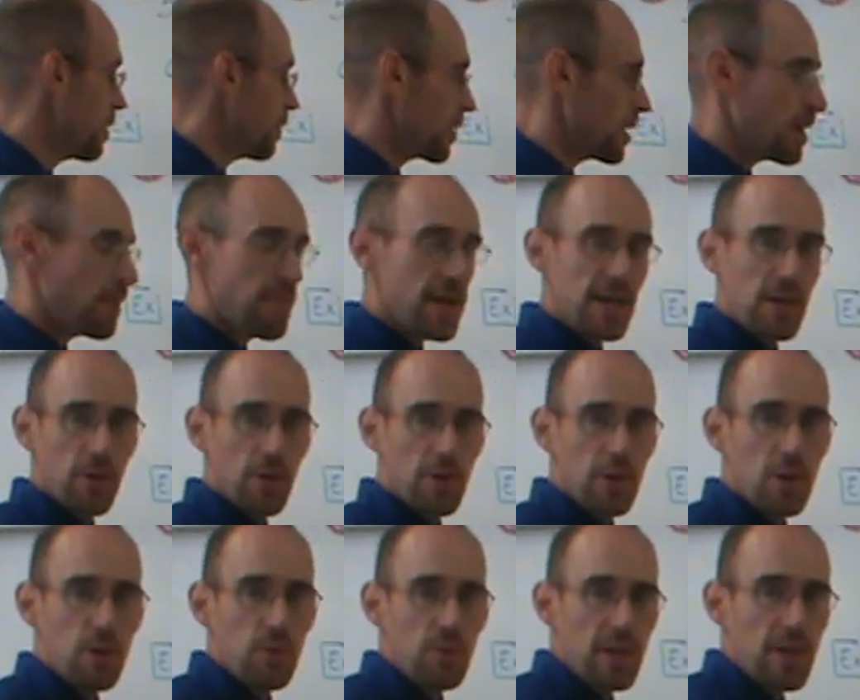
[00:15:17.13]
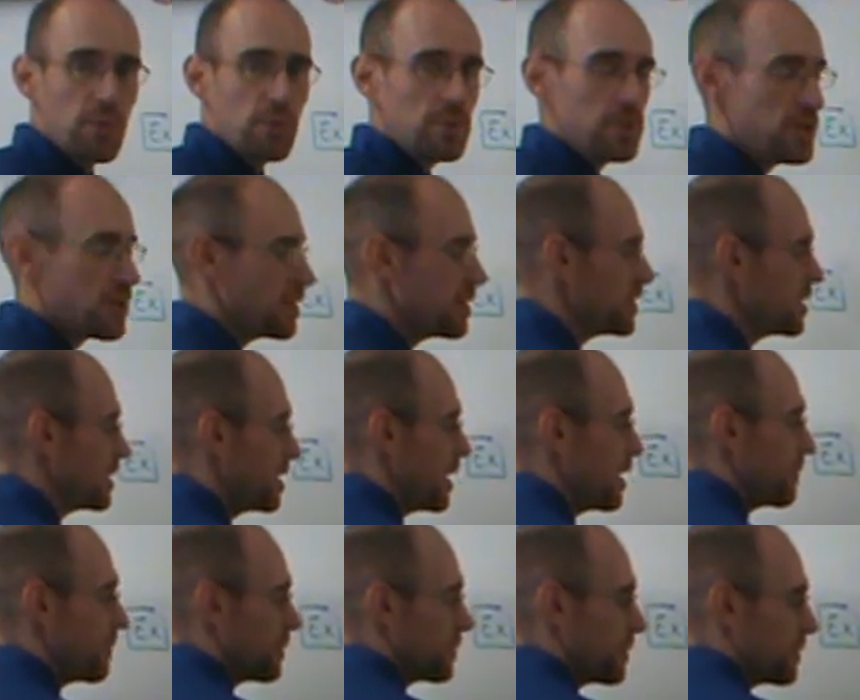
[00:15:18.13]
We're going to make our u equal to the
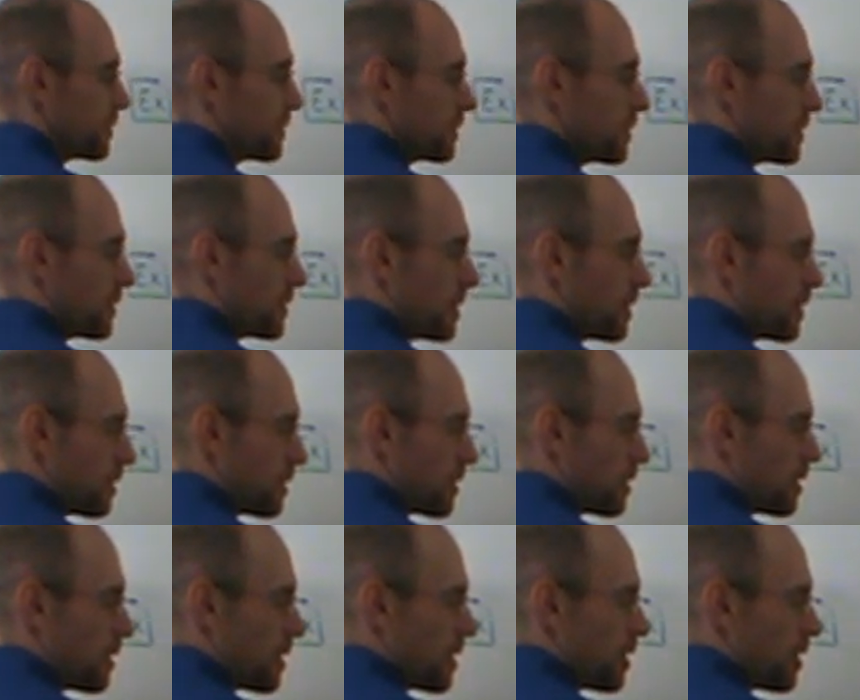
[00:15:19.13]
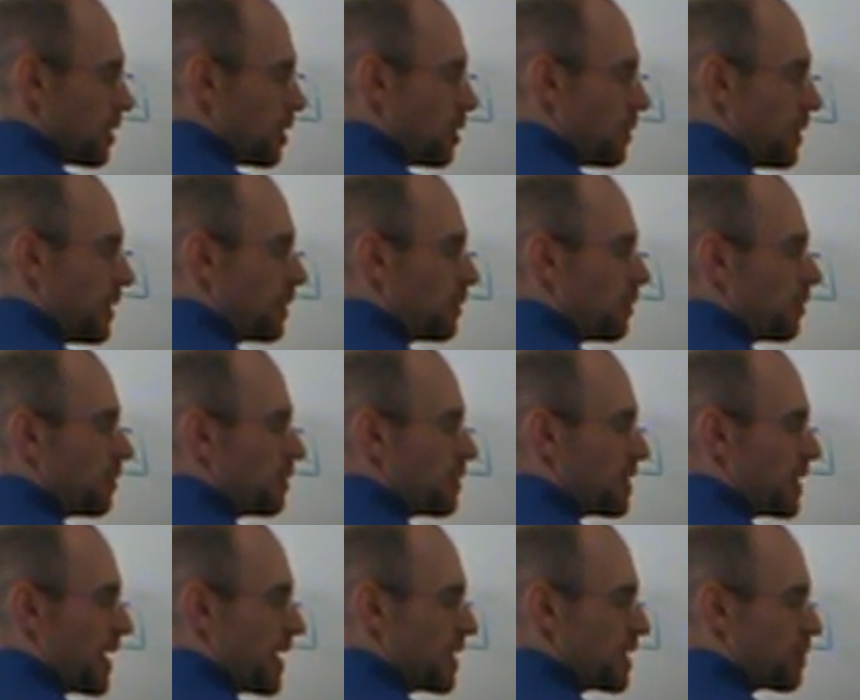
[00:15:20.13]
stuff. U
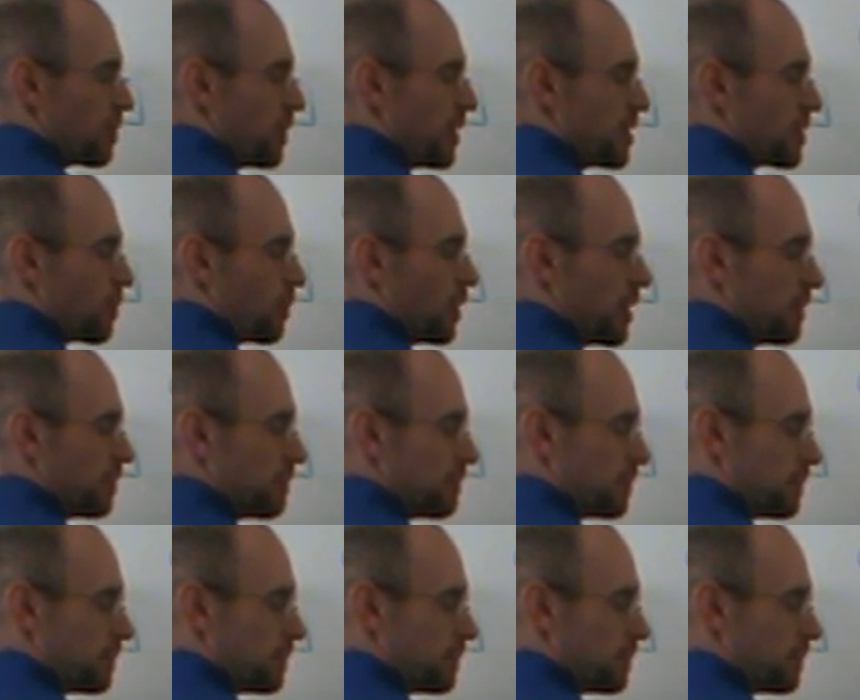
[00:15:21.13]
equals x plus 1.